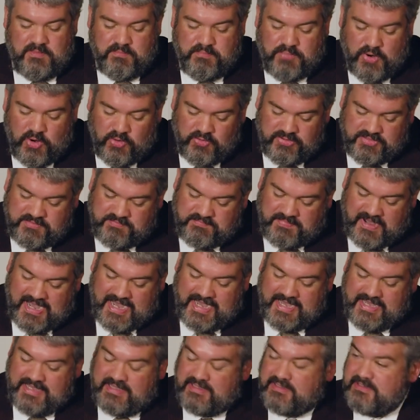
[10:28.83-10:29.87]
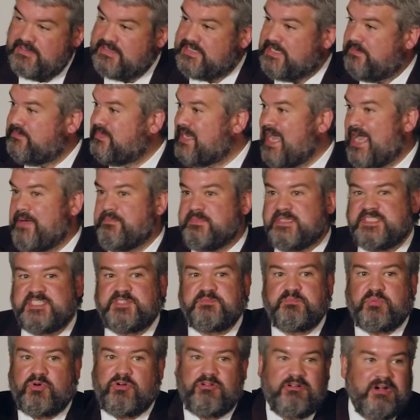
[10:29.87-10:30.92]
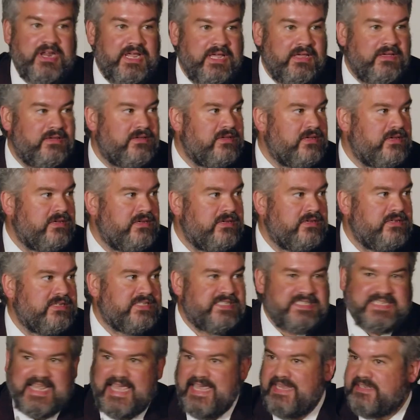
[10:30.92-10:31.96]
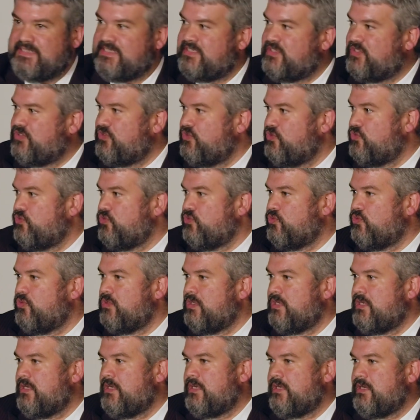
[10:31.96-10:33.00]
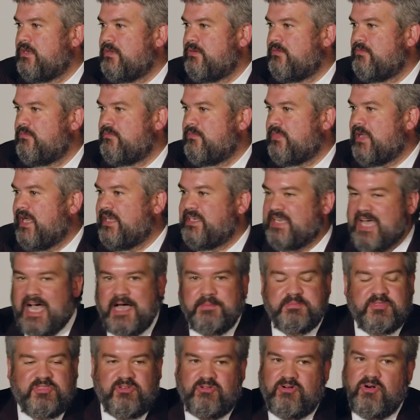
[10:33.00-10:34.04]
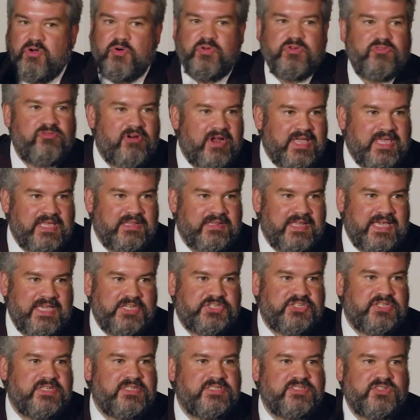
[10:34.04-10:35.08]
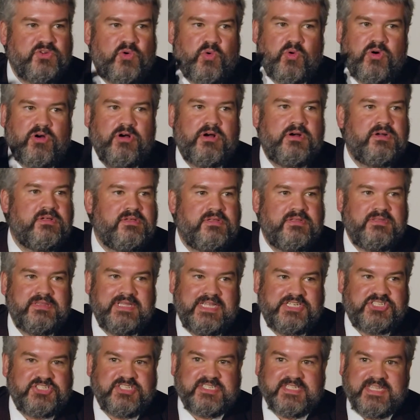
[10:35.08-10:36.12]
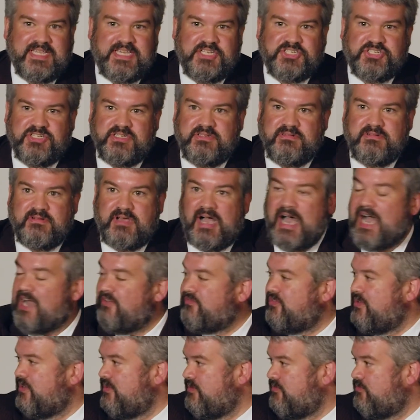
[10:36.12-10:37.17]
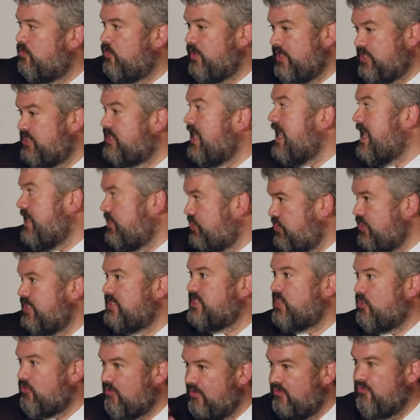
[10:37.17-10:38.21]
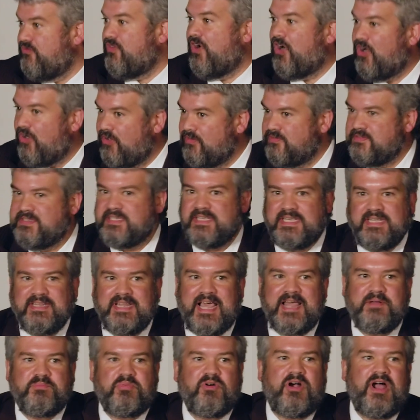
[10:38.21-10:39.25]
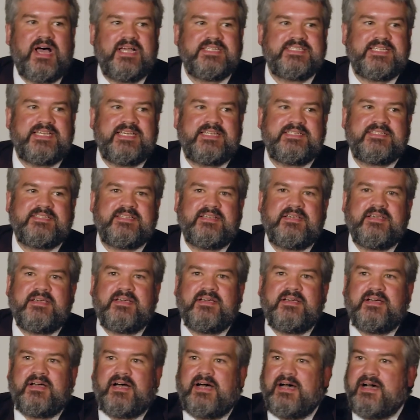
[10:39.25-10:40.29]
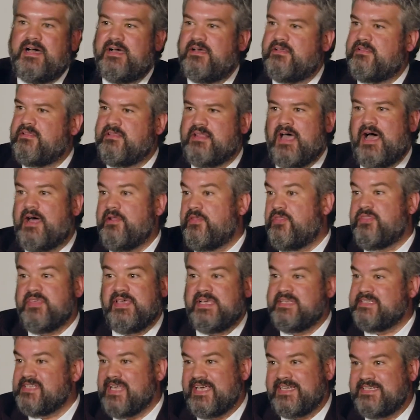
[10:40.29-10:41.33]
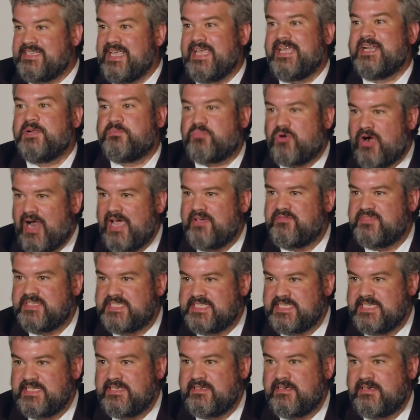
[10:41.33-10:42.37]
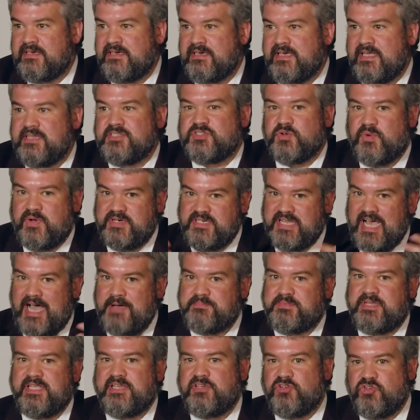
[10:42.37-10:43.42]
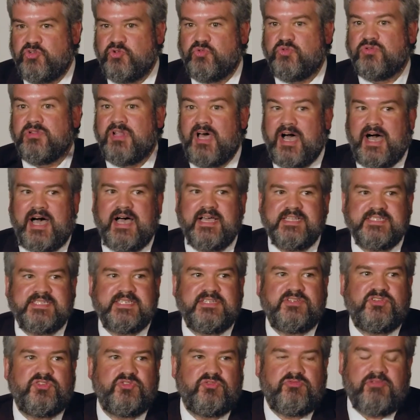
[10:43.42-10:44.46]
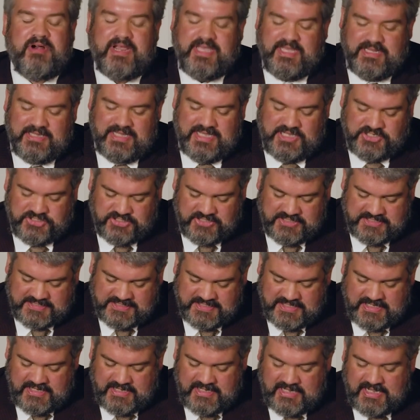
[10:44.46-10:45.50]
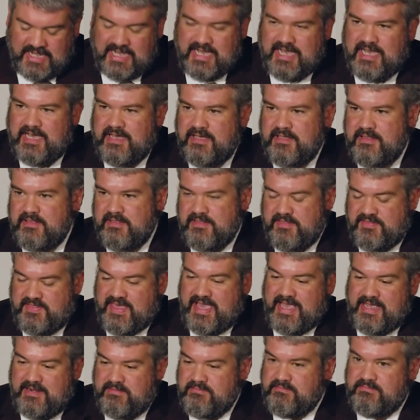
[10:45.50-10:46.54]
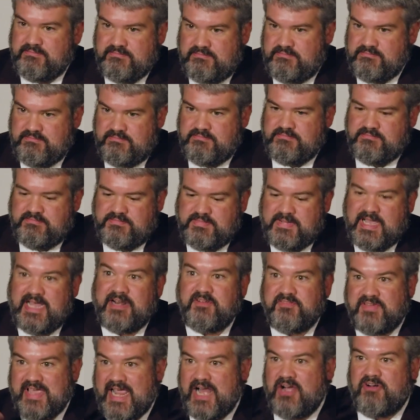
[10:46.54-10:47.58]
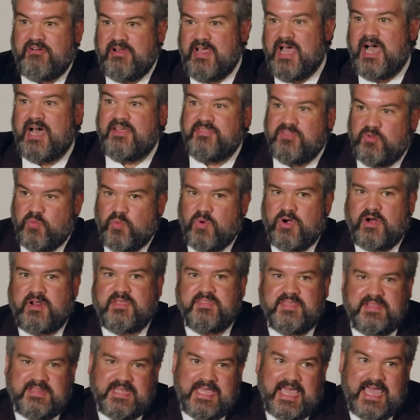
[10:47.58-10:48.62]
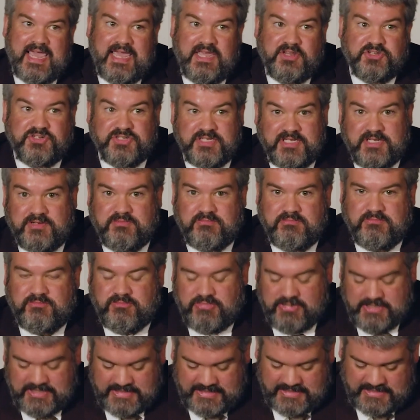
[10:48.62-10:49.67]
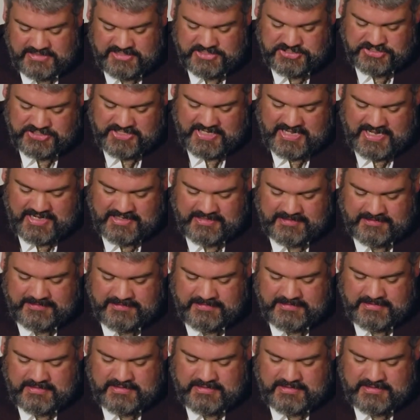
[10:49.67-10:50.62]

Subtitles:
both by sometimes spurring states to adopt their own regulations or legislation, often of which AGs are involved in that process, on things like data privacy, and so adopting new laws and new regulations that kind of carry on the work that the AG really initiated.